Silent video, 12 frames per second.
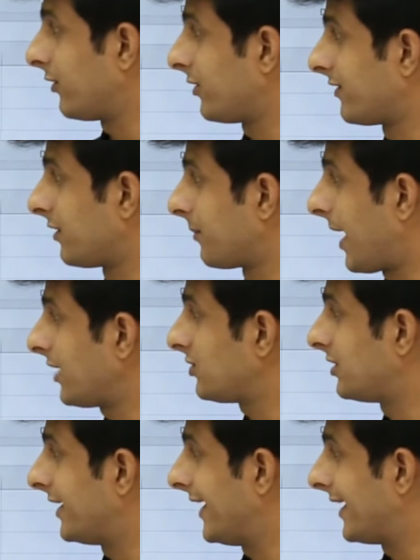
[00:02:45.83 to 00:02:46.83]
doesn't match
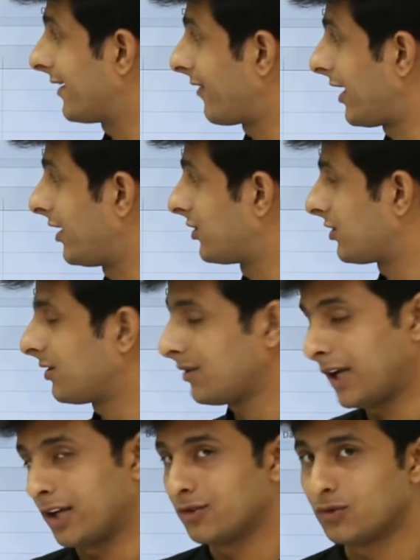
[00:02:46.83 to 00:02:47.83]
the data validation
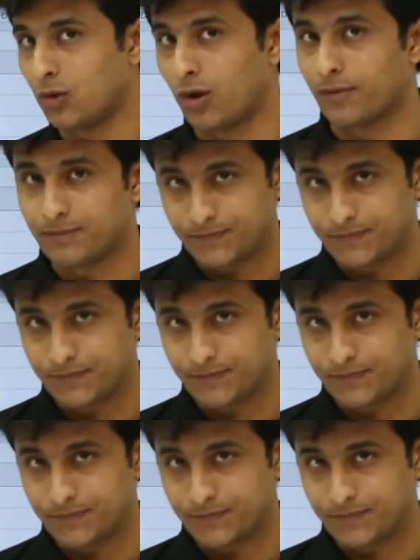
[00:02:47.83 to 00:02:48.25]
and so on.